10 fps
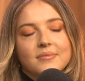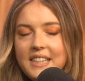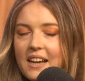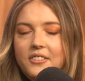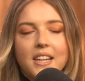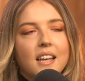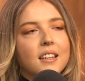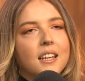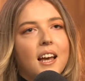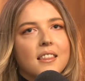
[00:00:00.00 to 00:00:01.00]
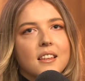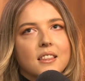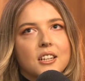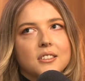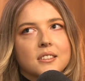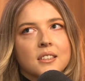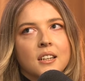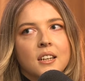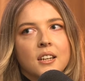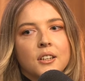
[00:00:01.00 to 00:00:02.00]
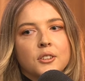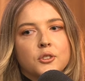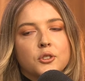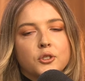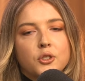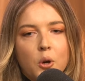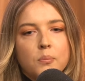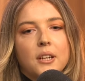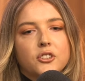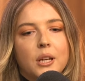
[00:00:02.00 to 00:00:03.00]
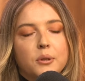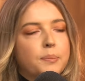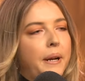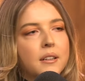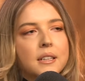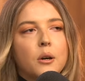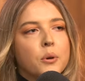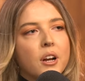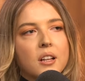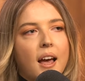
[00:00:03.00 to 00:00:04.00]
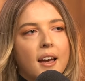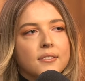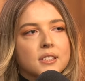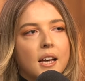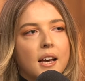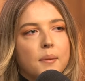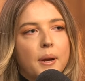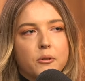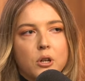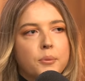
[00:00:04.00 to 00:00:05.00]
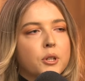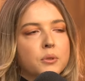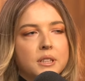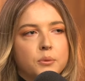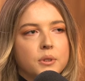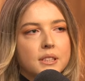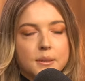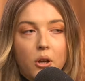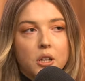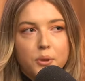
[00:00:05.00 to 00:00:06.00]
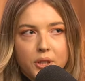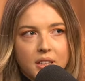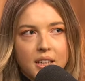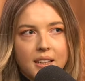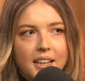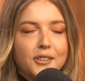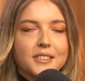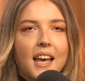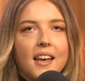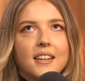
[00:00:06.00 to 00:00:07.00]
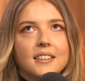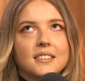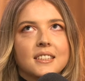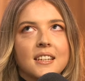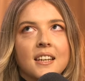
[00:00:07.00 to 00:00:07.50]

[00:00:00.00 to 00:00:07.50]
Definitely. I think there's so much that was parallel with our lives. Um, I grew up in a really, really small community, like you said, and